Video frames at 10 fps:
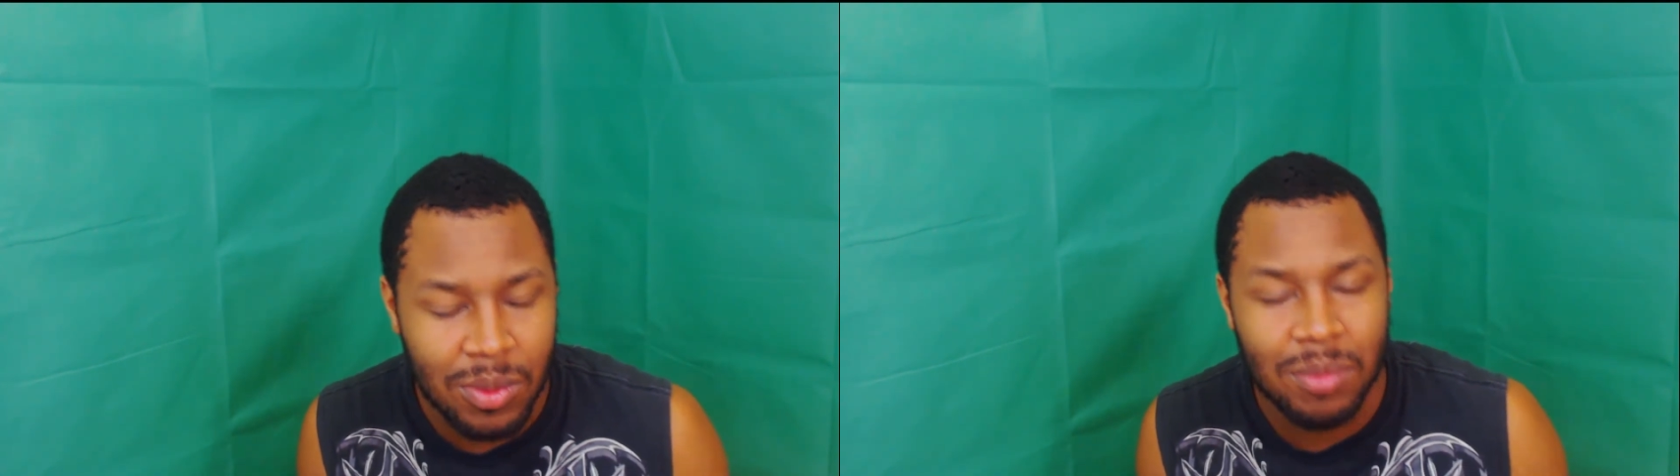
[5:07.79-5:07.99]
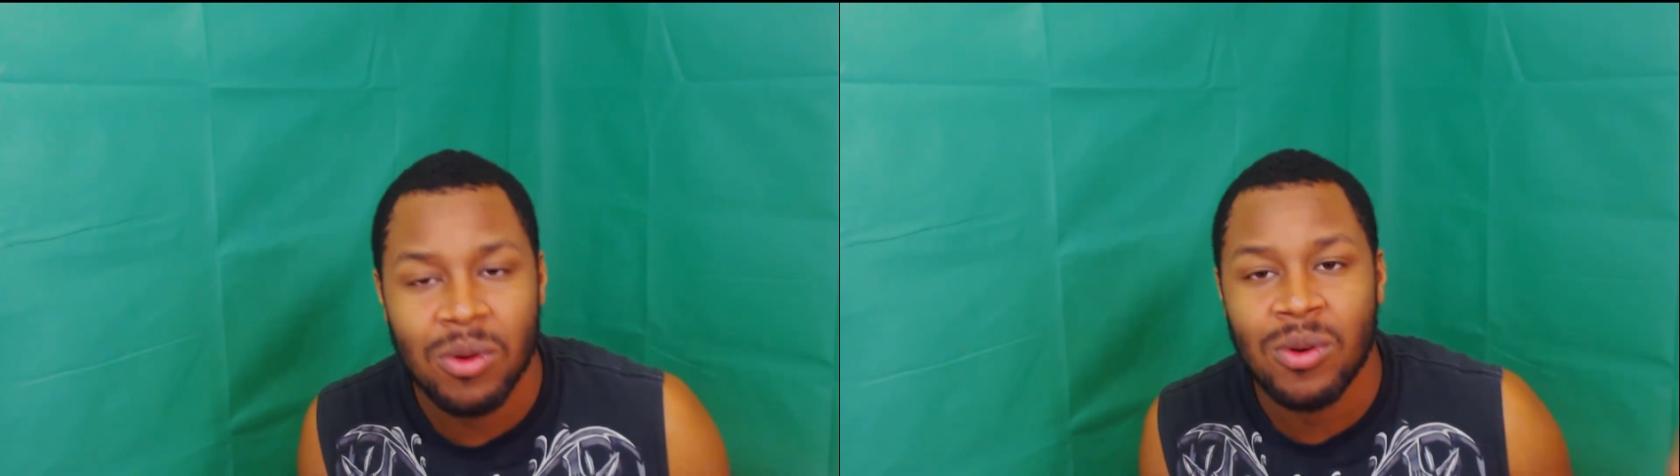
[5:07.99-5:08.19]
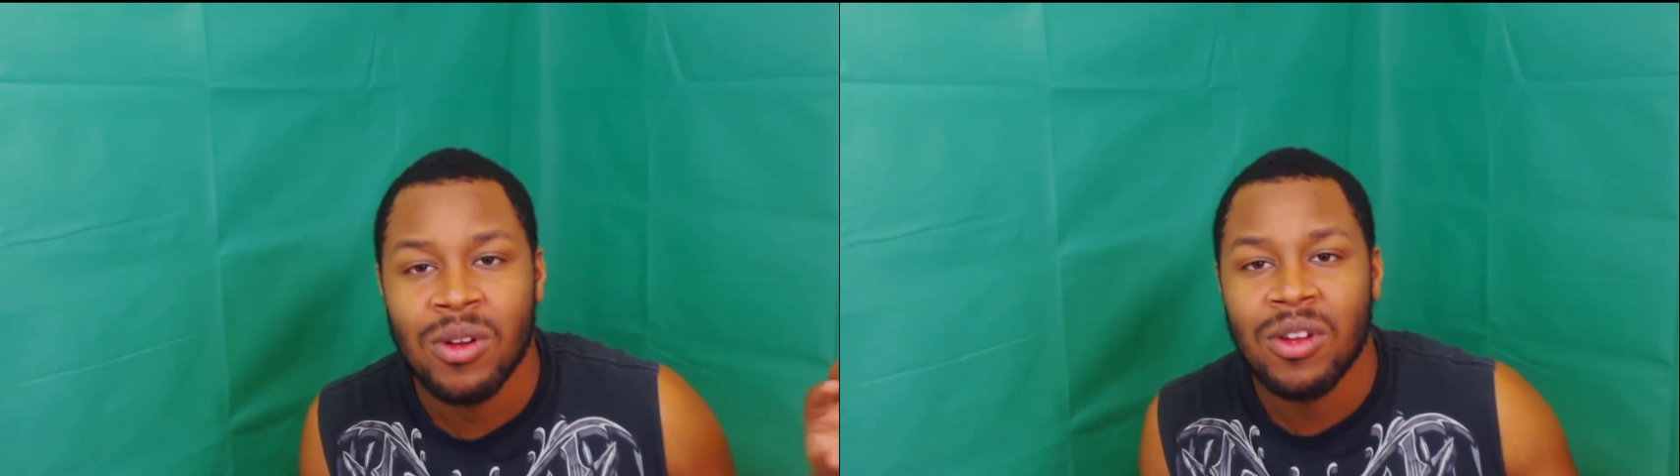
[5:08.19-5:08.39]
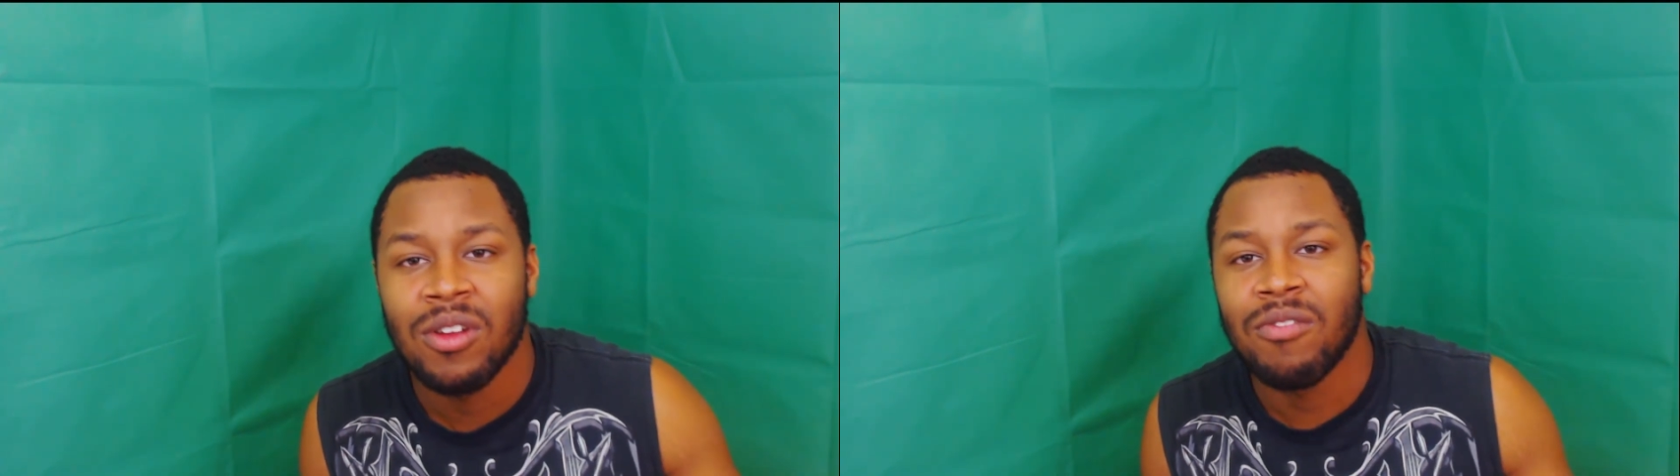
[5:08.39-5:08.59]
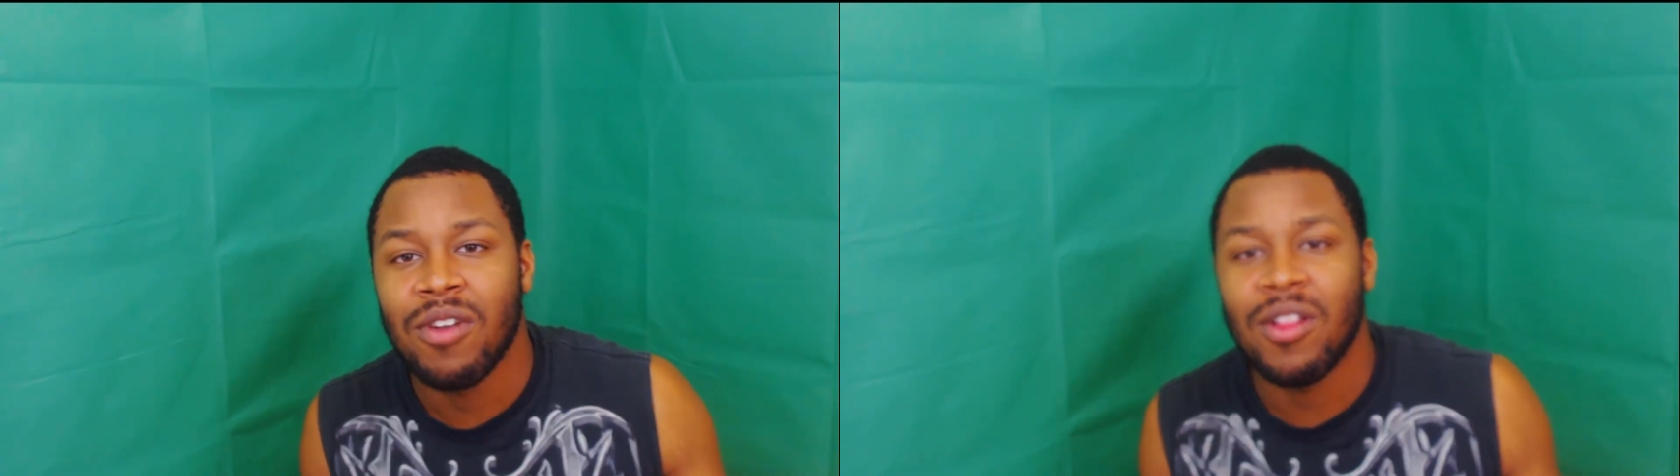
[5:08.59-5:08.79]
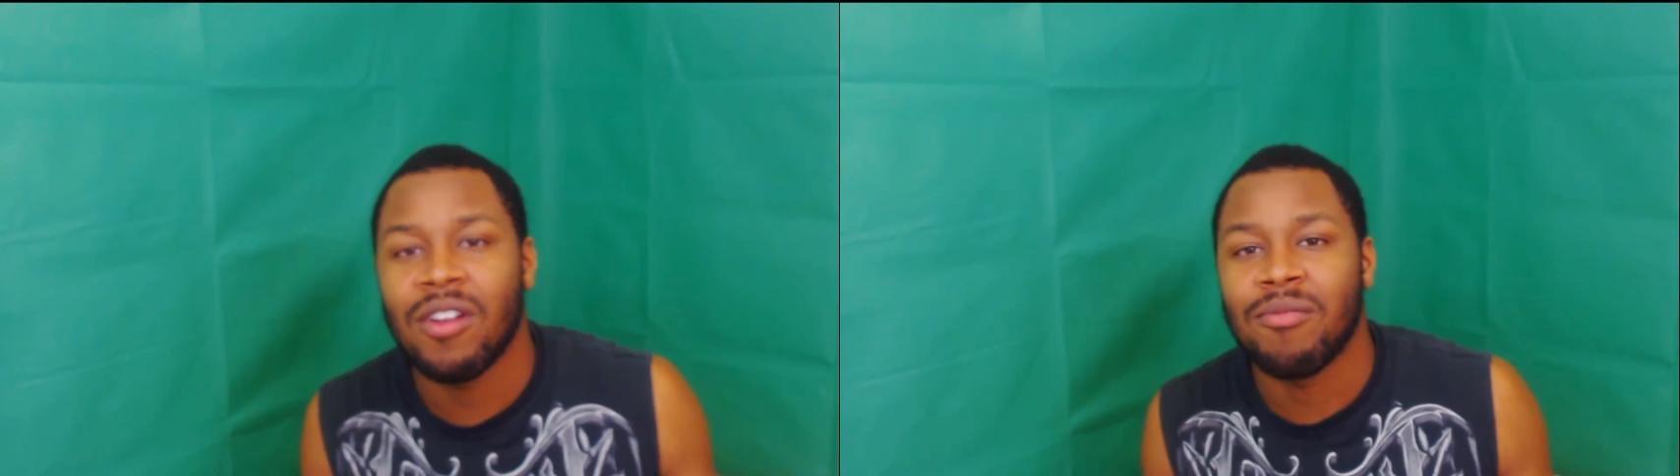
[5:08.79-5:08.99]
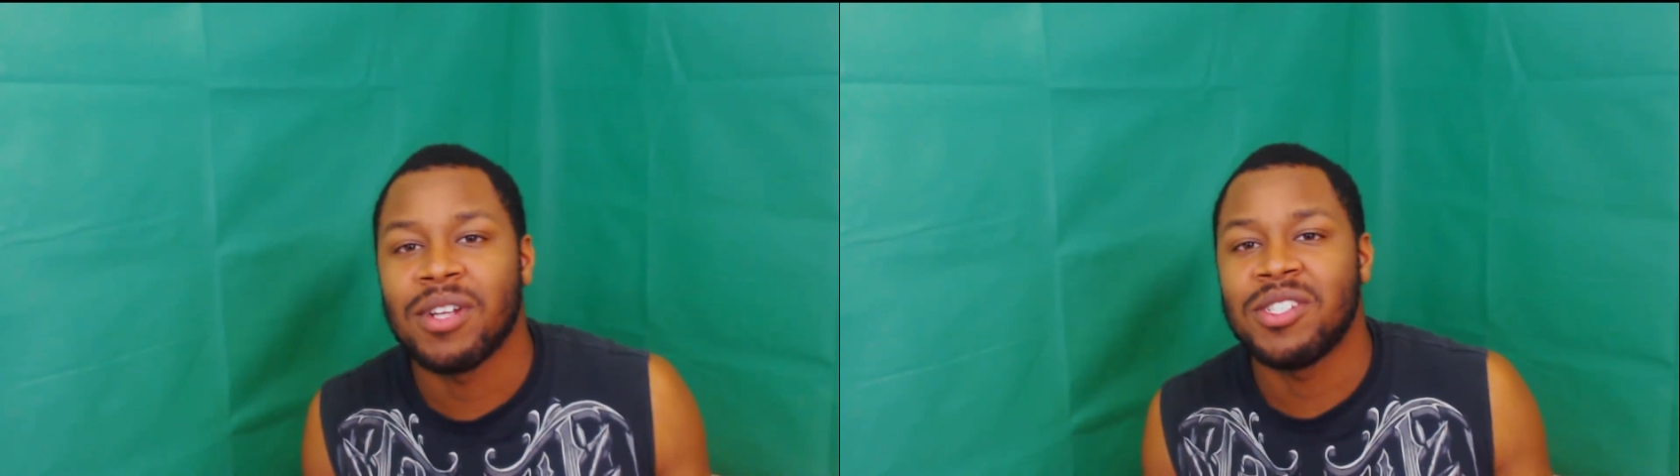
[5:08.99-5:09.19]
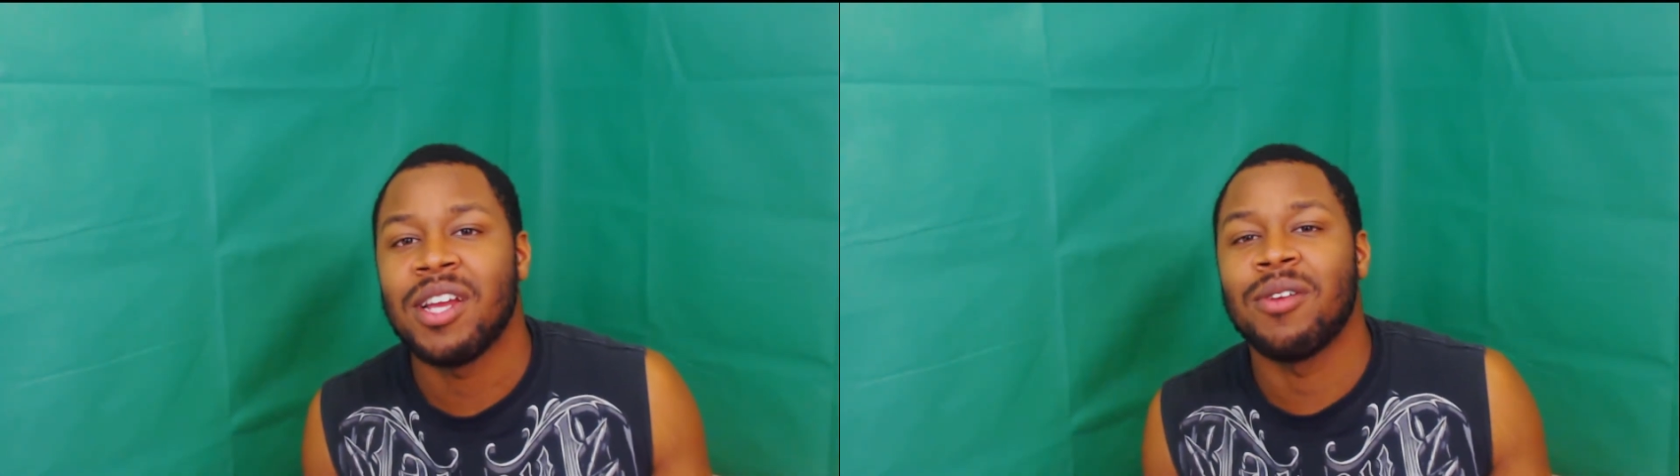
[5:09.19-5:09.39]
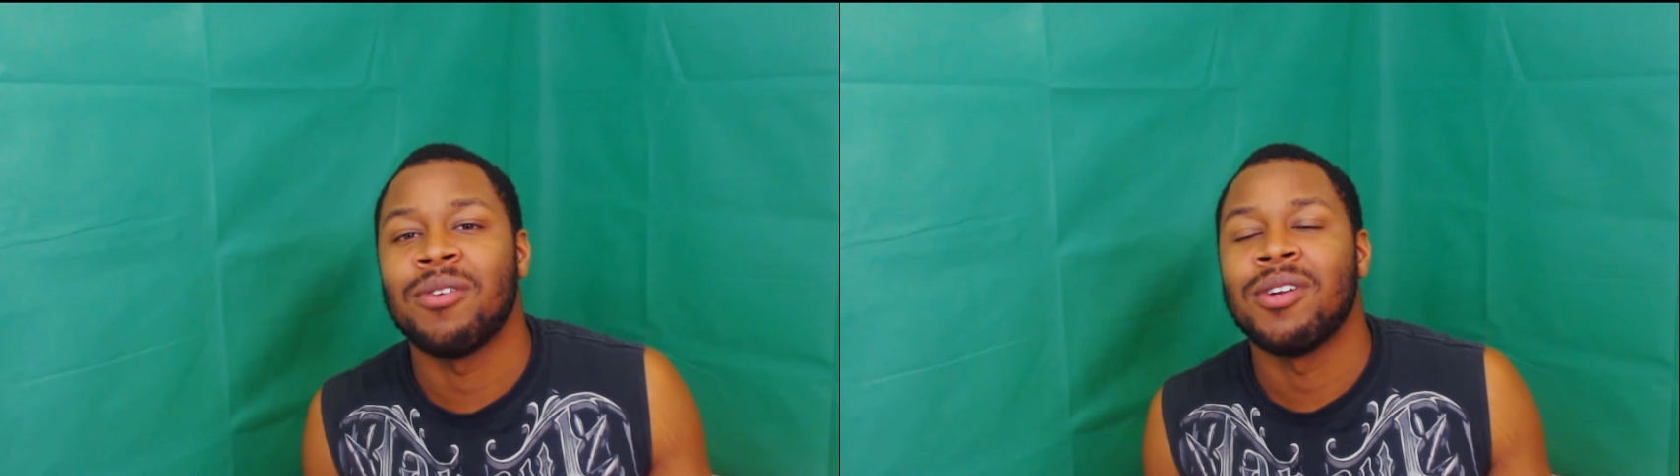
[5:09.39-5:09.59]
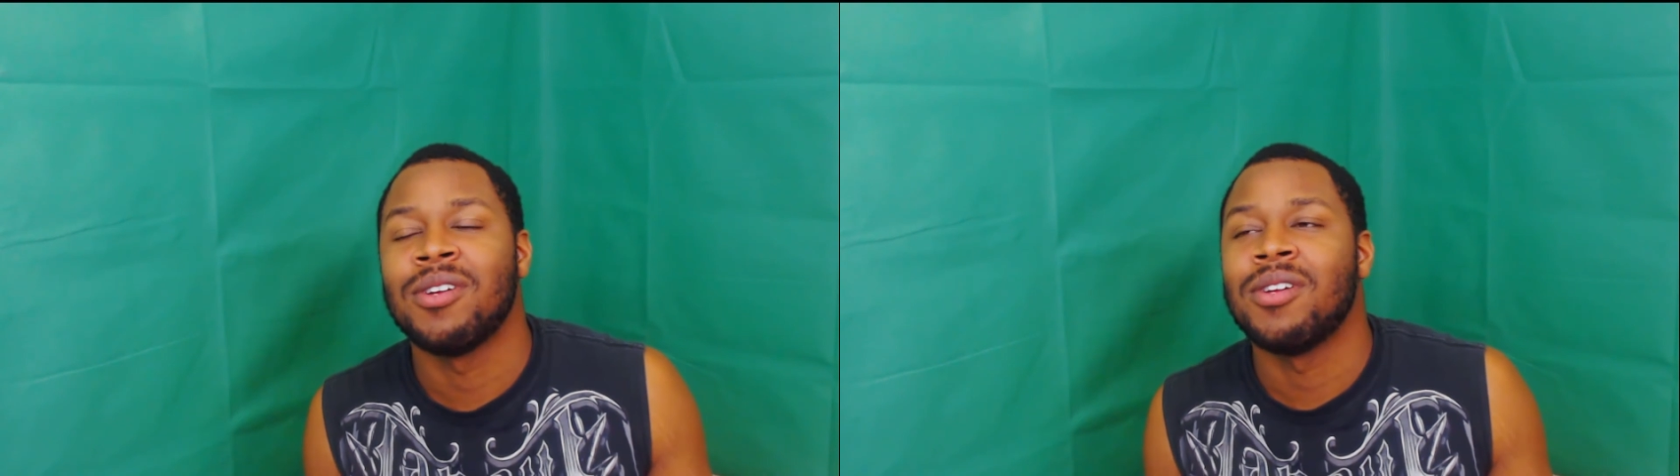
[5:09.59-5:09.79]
people fell off my channel.